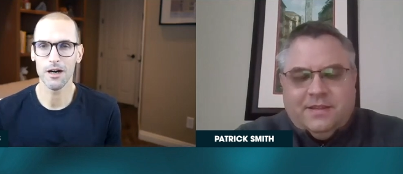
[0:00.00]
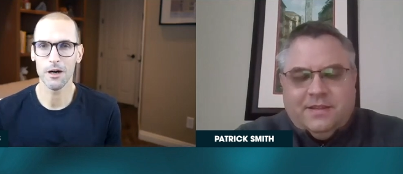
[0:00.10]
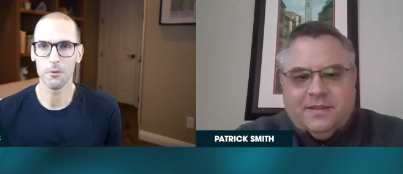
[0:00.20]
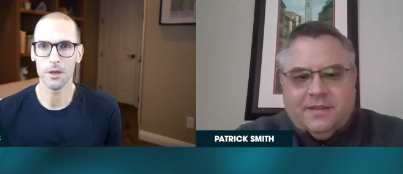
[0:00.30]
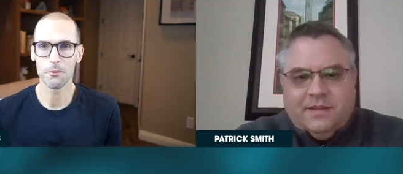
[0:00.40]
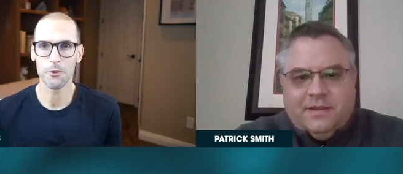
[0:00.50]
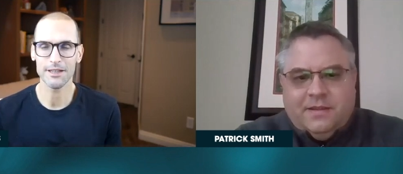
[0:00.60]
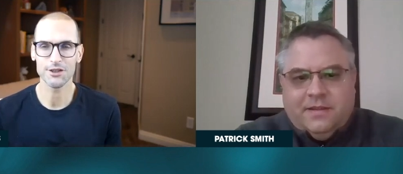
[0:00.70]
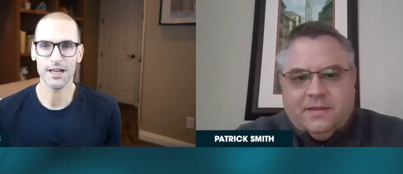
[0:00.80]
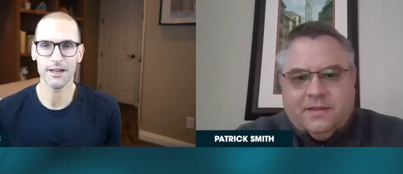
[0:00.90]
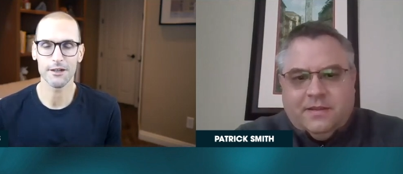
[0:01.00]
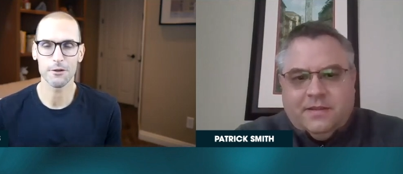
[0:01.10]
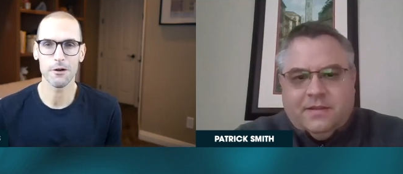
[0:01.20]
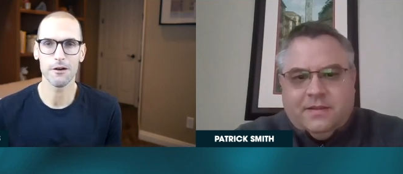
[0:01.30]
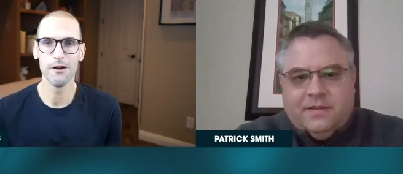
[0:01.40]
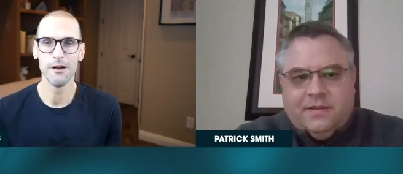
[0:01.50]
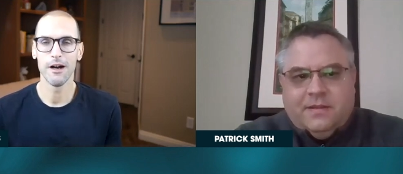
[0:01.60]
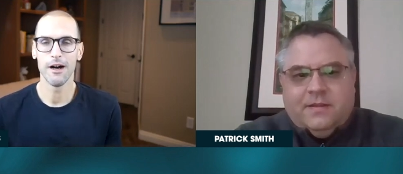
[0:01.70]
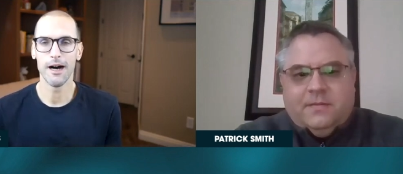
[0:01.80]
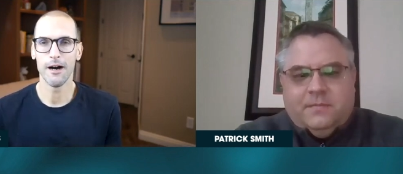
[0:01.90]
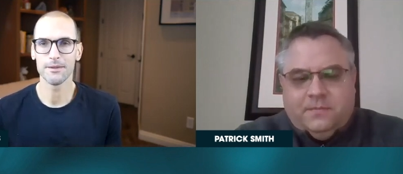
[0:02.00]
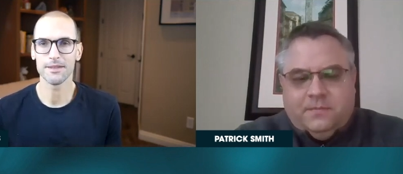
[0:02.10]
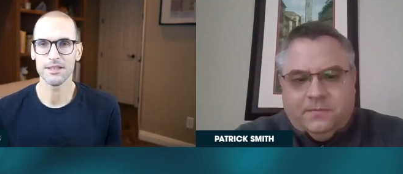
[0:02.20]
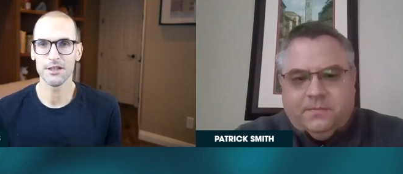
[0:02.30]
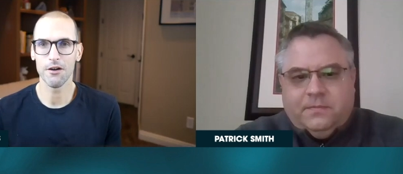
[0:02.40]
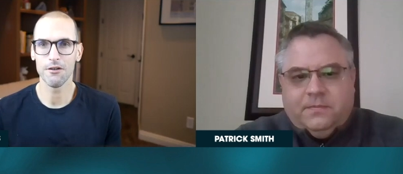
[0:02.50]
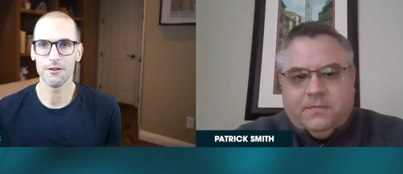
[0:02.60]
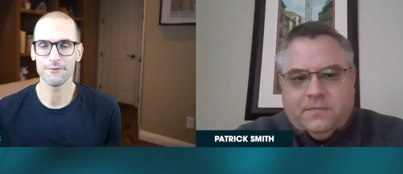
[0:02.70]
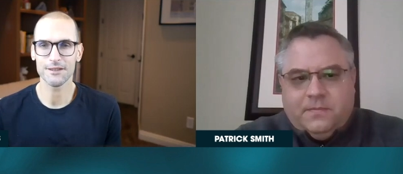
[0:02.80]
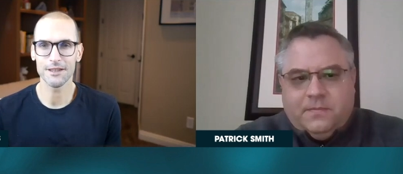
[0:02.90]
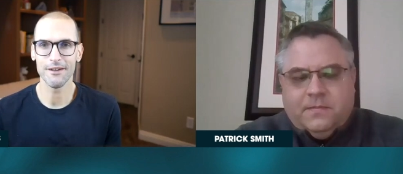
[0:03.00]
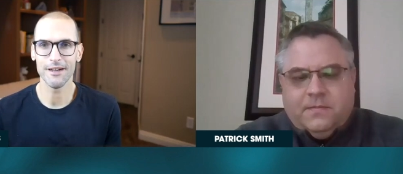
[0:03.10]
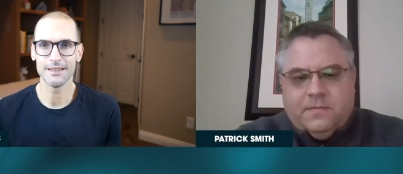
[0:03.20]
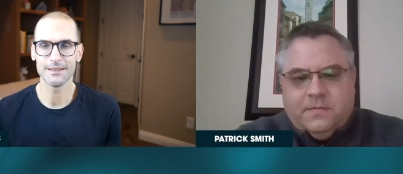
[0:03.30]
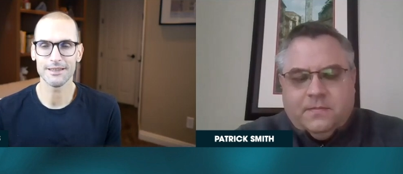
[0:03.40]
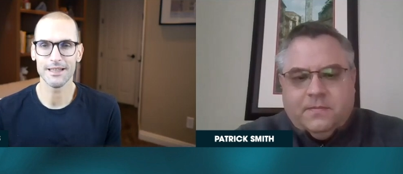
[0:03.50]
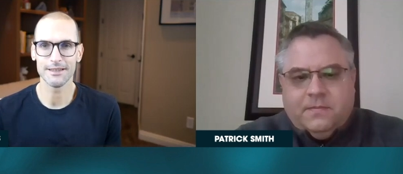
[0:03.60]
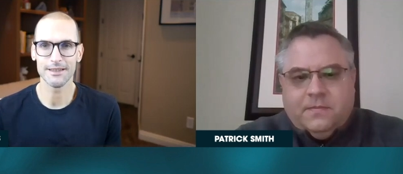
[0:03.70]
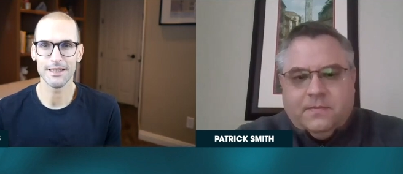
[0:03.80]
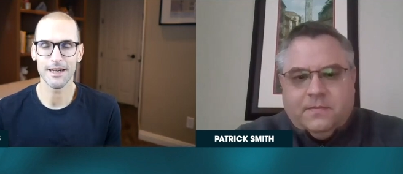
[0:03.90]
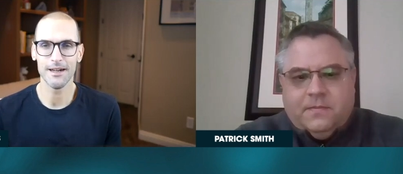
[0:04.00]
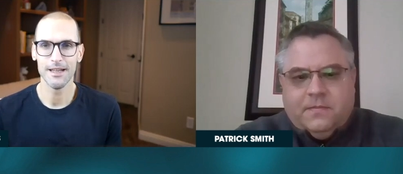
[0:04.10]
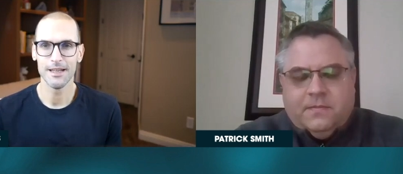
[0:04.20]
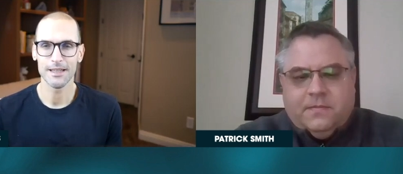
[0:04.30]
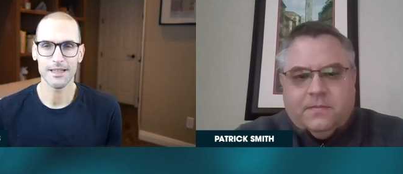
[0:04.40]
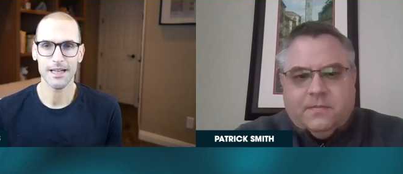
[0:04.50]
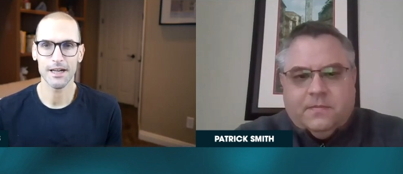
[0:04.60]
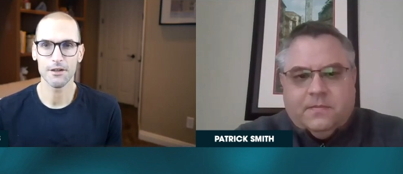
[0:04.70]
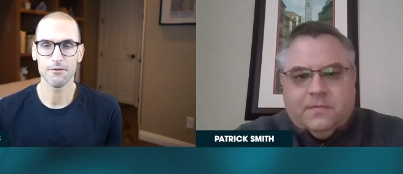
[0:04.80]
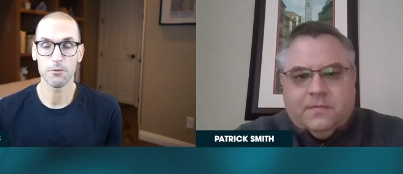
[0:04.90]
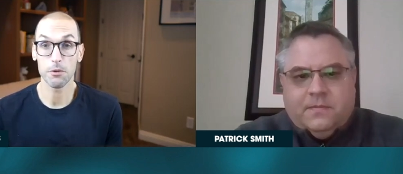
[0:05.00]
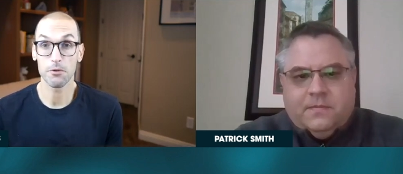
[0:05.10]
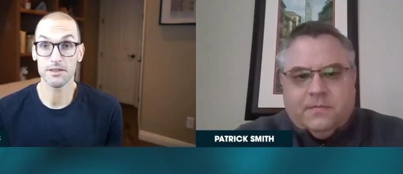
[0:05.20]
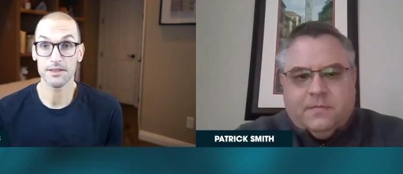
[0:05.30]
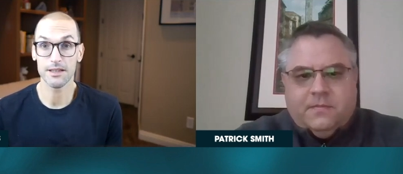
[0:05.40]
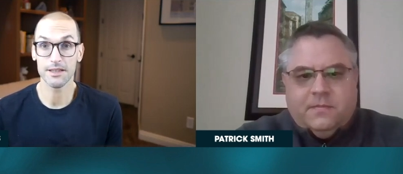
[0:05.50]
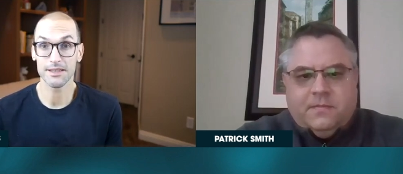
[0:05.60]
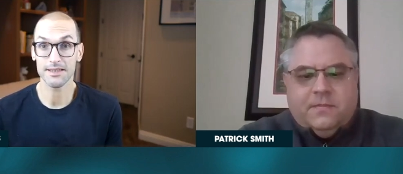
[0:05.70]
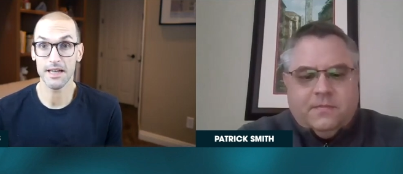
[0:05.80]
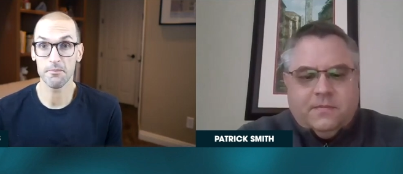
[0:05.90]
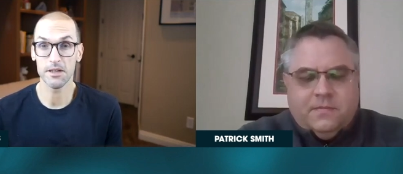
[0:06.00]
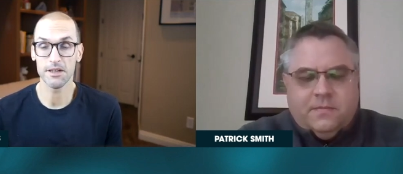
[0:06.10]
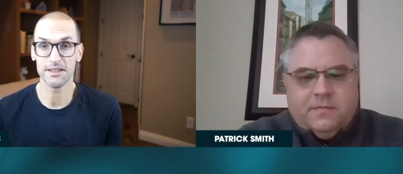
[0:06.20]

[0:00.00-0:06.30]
Speaker 1: uh, with Reggie Aggarwal, uh, CEO of Cvent, and uh, he kind of we were still in the summer.